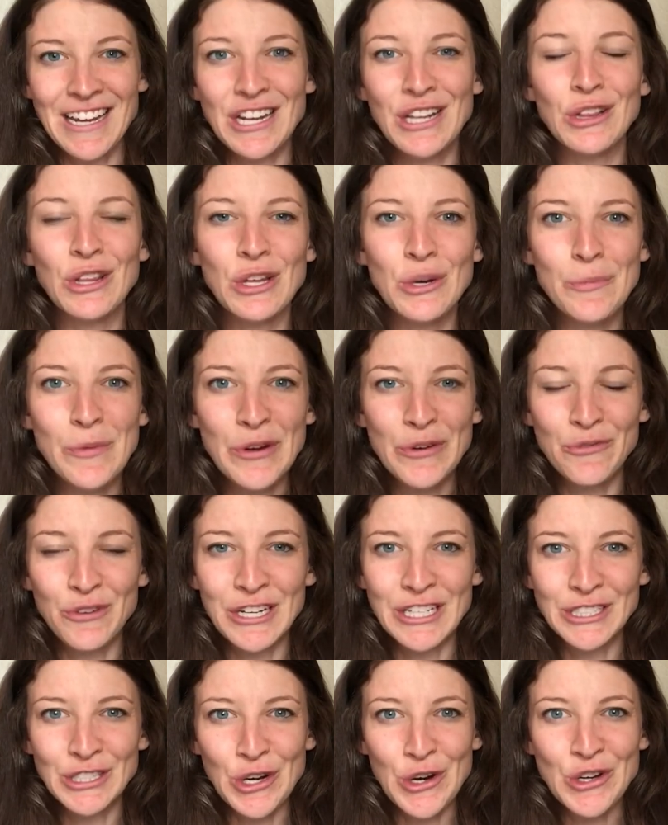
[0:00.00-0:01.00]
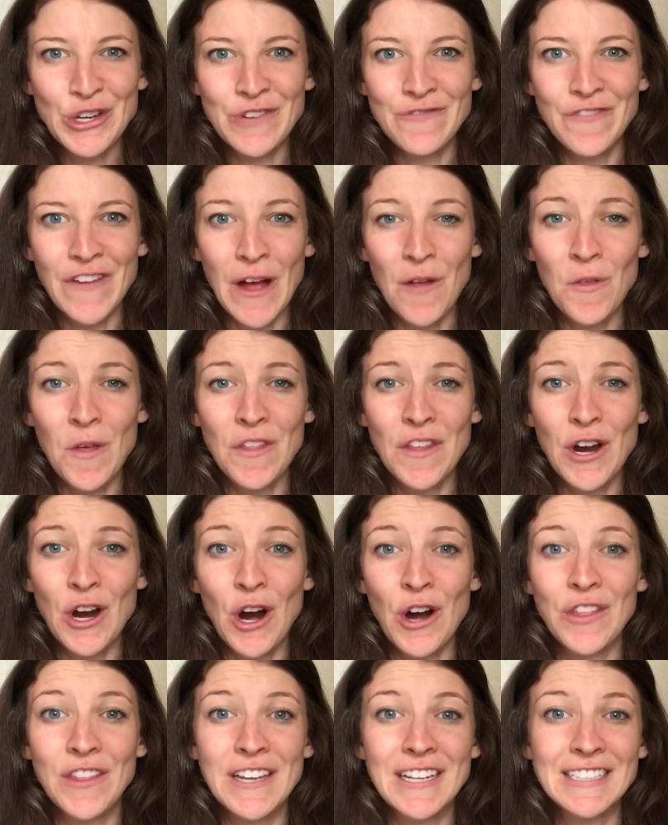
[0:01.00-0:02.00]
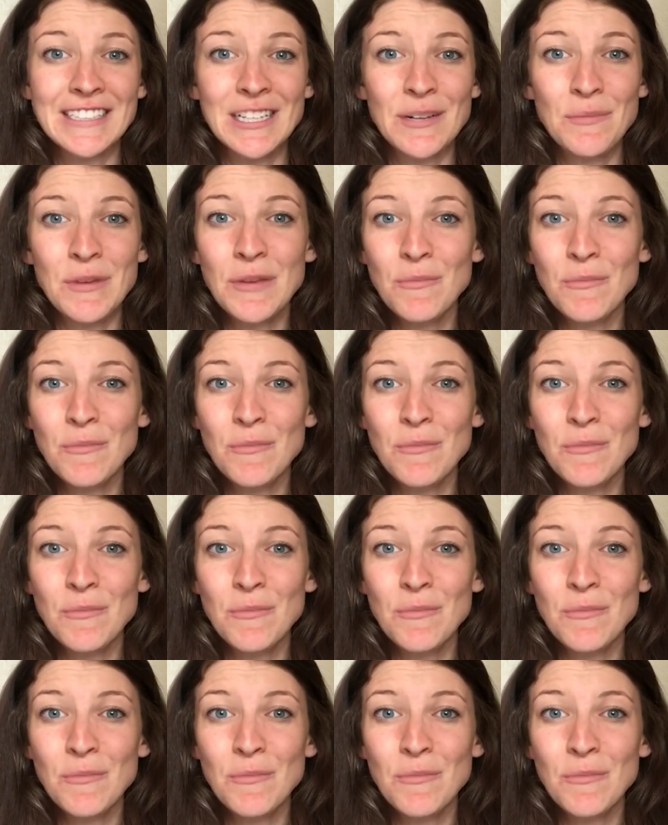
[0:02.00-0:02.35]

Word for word: did a little bit of research and found that there are things that